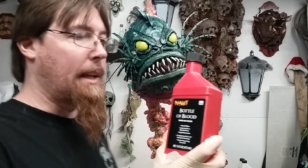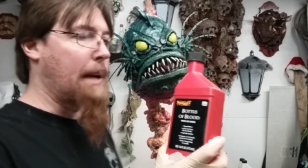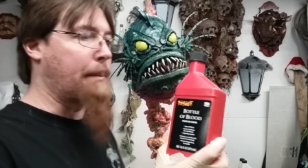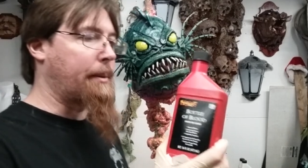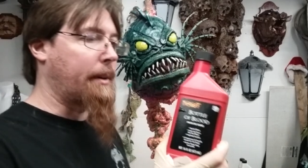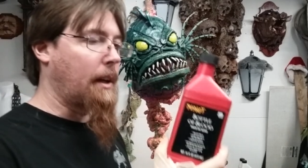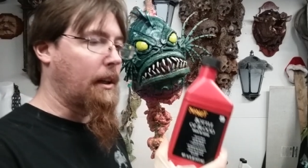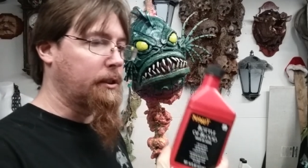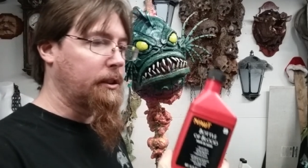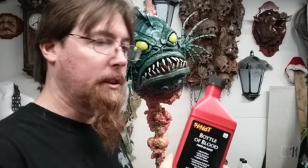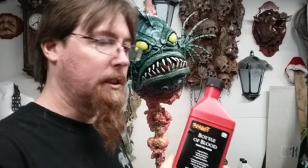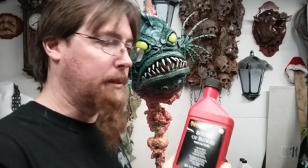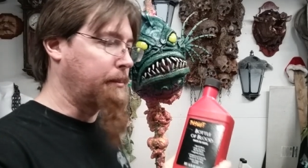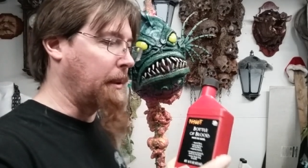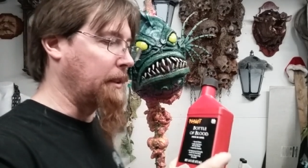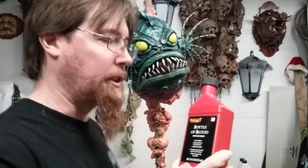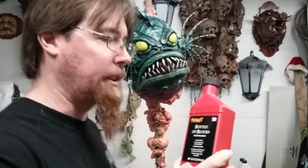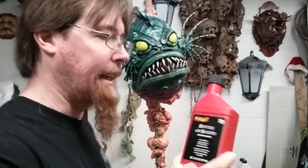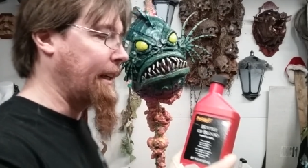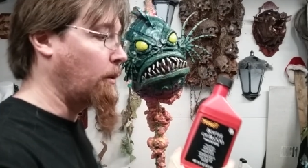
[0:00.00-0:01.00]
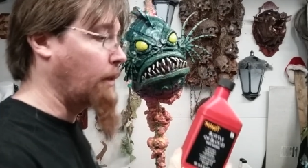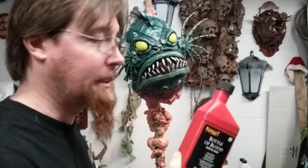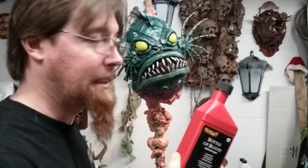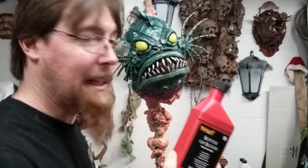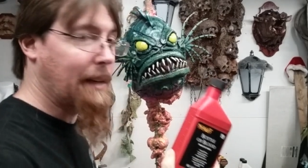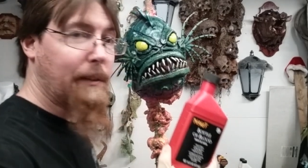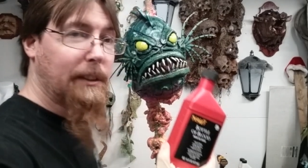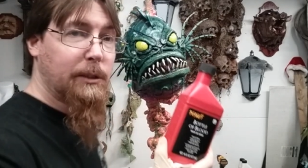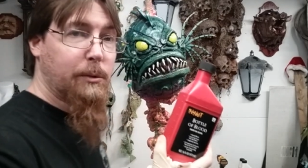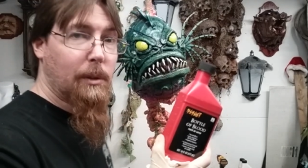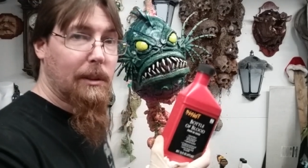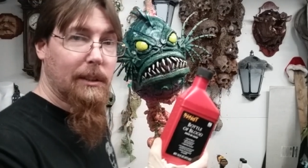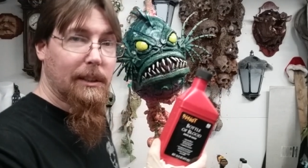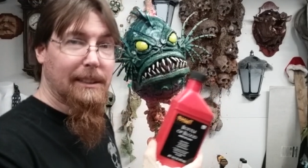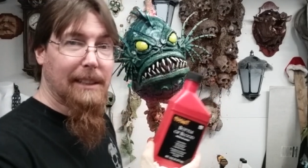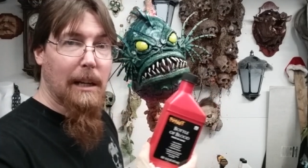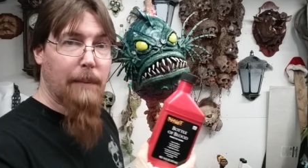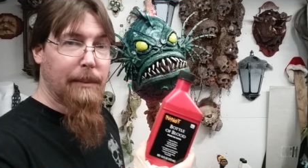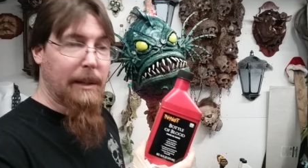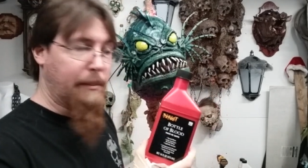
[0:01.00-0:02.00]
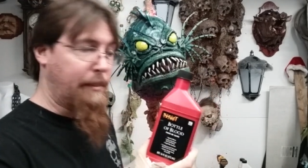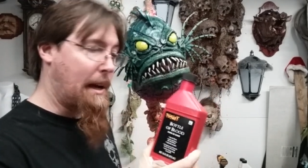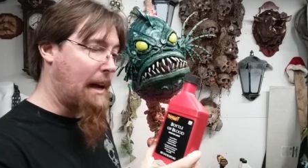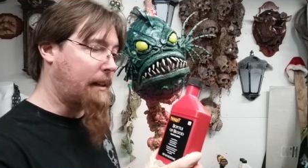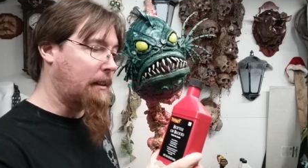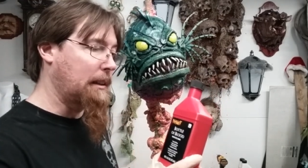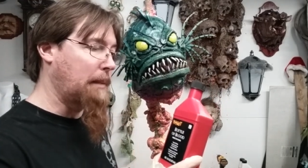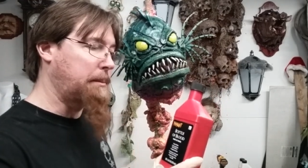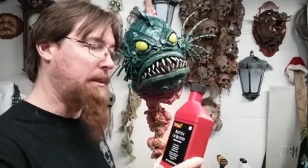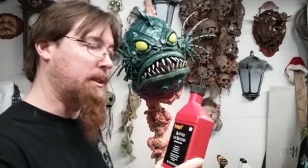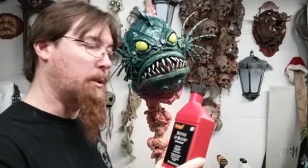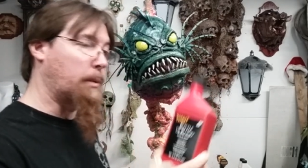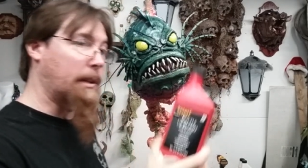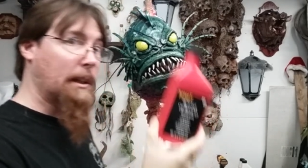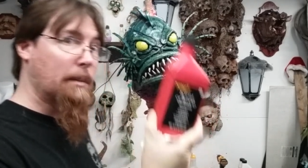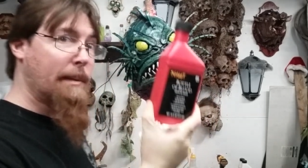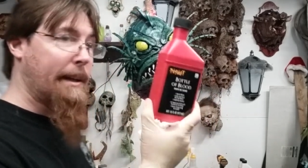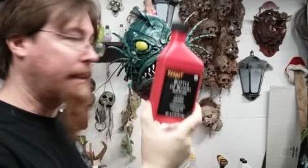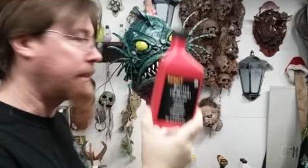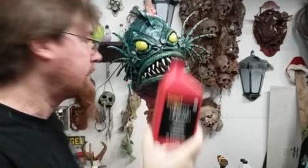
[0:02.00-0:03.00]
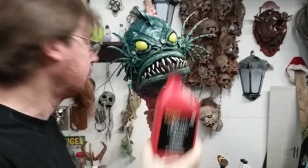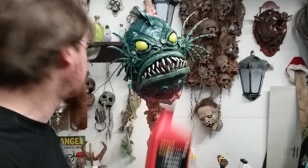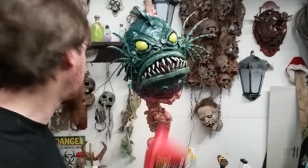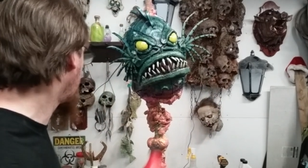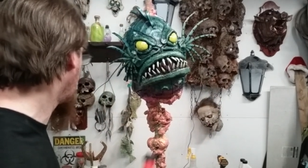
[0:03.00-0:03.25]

Night Productions, but you can't always have what you want in the zombie apocalypse, so we're going to make this